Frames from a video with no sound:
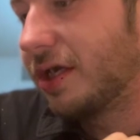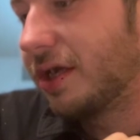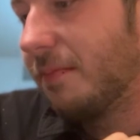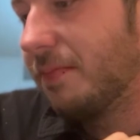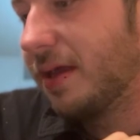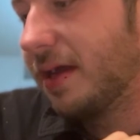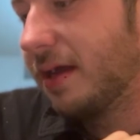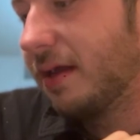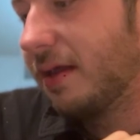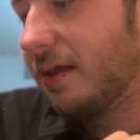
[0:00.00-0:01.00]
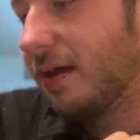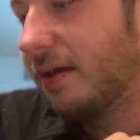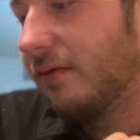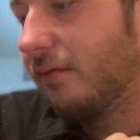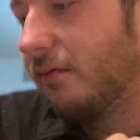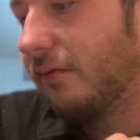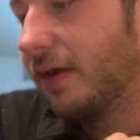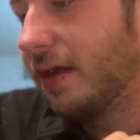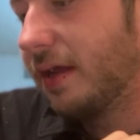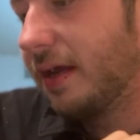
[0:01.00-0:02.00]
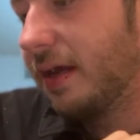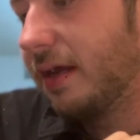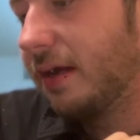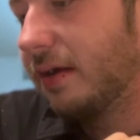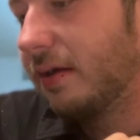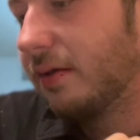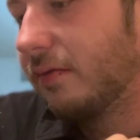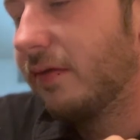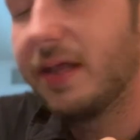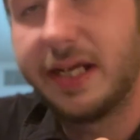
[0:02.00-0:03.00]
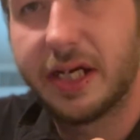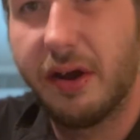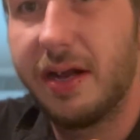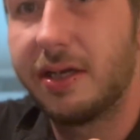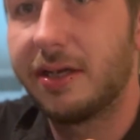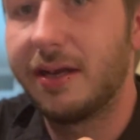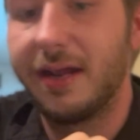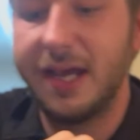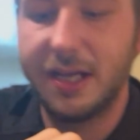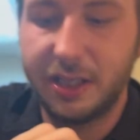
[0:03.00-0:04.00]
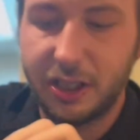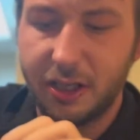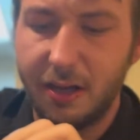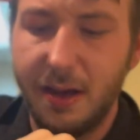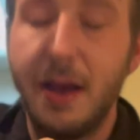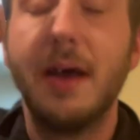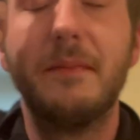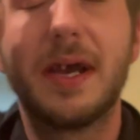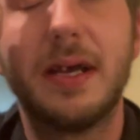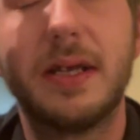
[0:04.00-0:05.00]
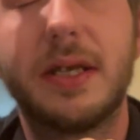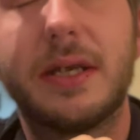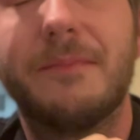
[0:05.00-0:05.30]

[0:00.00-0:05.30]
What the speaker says: something that really scratches an itch, because